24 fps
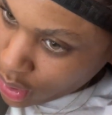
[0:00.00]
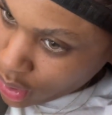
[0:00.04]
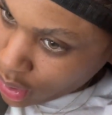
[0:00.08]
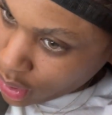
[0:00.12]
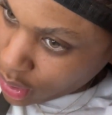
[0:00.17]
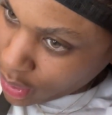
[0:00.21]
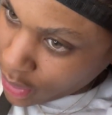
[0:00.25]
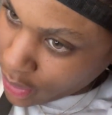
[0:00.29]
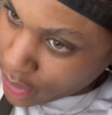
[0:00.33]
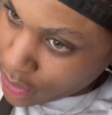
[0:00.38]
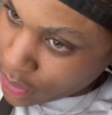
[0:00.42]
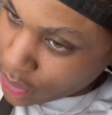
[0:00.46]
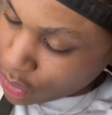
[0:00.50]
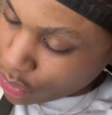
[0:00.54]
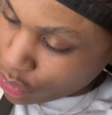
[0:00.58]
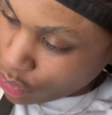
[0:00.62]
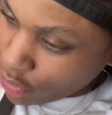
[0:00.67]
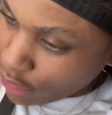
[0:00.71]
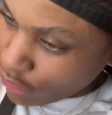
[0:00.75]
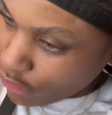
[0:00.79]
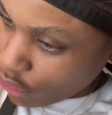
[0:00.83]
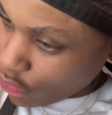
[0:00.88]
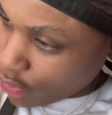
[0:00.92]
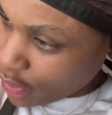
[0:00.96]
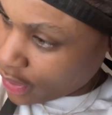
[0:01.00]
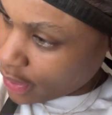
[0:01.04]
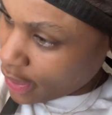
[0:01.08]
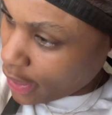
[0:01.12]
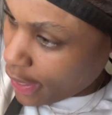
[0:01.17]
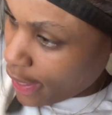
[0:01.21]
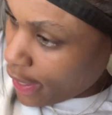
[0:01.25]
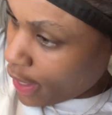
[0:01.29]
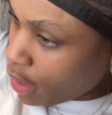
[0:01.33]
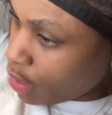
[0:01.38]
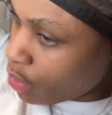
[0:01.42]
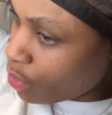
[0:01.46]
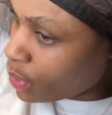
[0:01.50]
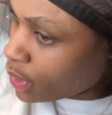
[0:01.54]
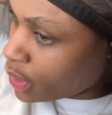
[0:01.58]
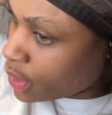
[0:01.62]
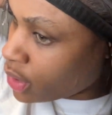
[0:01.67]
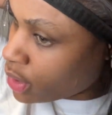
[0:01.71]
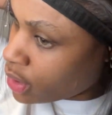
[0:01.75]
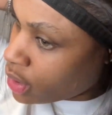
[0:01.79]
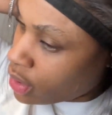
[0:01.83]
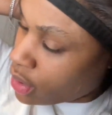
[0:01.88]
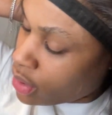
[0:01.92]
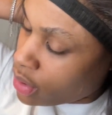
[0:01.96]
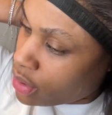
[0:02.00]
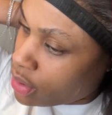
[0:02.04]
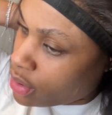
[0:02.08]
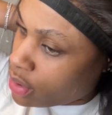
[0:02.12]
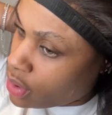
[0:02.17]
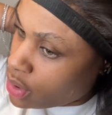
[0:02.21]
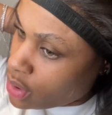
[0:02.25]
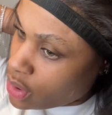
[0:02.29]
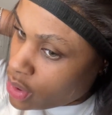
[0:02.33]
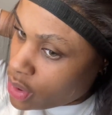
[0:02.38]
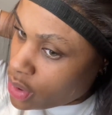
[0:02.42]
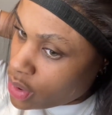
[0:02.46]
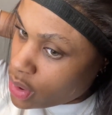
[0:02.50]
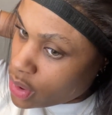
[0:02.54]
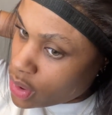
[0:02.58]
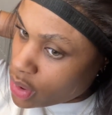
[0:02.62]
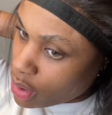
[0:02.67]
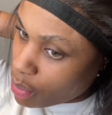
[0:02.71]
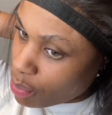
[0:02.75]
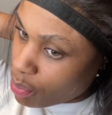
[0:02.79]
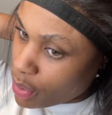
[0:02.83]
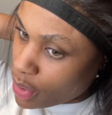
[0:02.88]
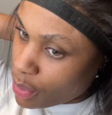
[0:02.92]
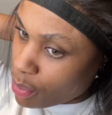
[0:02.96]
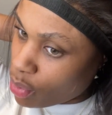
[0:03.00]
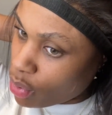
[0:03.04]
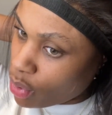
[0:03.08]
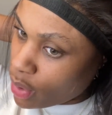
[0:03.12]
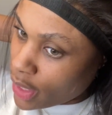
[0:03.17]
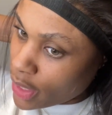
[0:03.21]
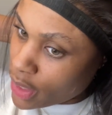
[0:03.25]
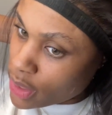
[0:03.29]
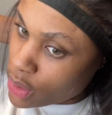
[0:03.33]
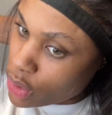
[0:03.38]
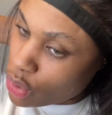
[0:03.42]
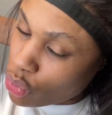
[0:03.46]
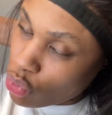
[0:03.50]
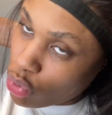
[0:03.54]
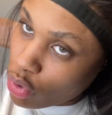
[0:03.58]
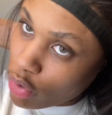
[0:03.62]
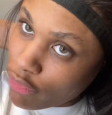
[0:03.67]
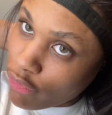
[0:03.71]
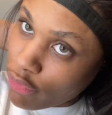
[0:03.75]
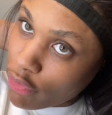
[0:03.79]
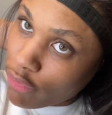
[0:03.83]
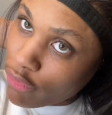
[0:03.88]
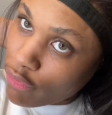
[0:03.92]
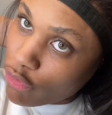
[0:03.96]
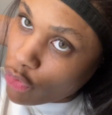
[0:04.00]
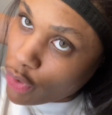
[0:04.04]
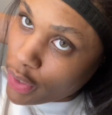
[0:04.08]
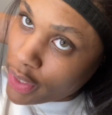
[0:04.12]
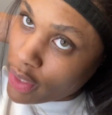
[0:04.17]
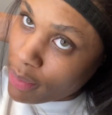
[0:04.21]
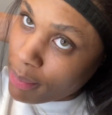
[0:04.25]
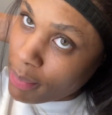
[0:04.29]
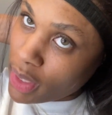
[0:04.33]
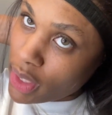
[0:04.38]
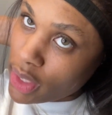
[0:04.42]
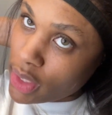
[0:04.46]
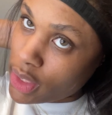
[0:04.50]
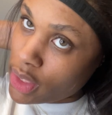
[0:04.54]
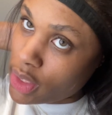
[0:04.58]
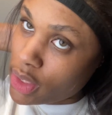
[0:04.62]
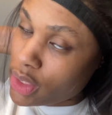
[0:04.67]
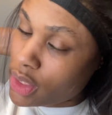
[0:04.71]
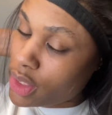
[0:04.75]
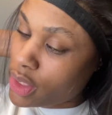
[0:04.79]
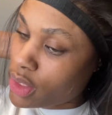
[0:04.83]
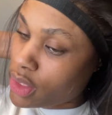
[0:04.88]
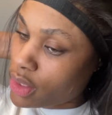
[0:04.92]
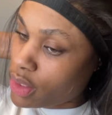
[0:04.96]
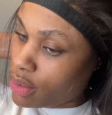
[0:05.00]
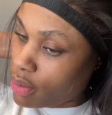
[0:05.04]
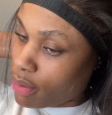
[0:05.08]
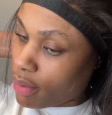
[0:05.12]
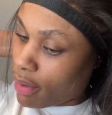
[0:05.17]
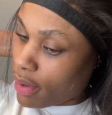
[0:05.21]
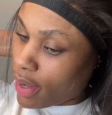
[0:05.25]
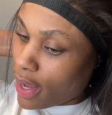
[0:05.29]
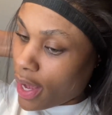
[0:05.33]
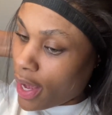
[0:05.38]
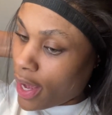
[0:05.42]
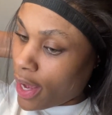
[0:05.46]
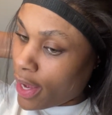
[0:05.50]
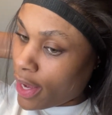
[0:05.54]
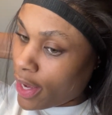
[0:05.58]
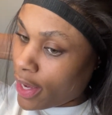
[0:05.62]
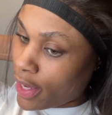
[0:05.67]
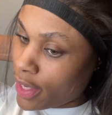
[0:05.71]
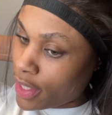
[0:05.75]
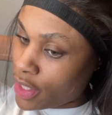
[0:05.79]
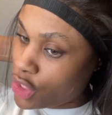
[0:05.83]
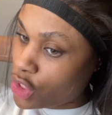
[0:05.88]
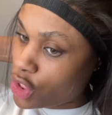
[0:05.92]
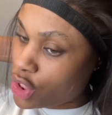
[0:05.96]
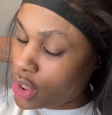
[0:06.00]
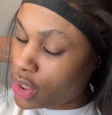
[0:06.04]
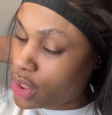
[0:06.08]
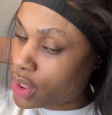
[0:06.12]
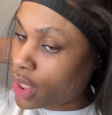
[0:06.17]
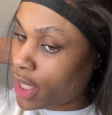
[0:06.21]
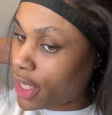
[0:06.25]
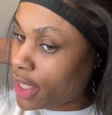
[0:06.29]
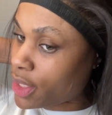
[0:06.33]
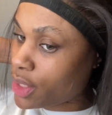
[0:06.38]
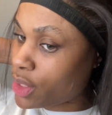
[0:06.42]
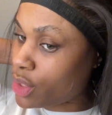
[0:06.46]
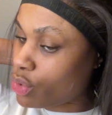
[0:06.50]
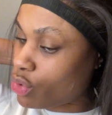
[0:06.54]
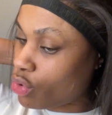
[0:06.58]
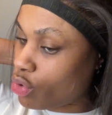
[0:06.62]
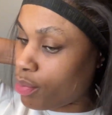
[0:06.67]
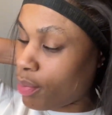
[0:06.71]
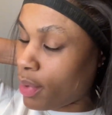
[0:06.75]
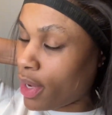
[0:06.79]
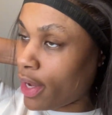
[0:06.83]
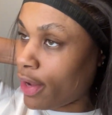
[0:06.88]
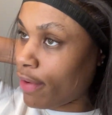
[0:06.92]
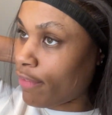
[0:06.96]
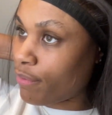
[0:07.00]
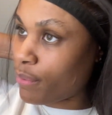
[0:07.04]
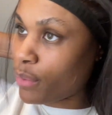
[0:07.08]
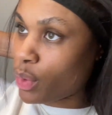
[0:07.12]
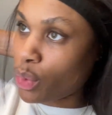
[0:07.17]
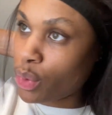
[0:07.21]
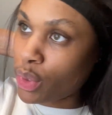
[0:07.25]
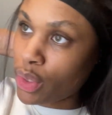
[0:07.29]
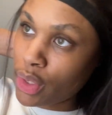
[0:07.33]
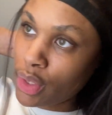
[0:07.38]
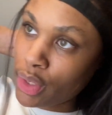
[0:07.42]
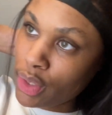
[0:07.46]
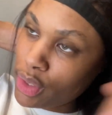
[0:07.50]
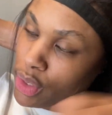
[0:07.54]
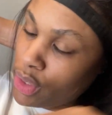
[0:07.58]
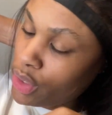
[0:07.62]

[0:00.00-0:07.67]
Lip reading: like to do it for an hour. Some people like to do it for 40 minutes. I just like to do mine for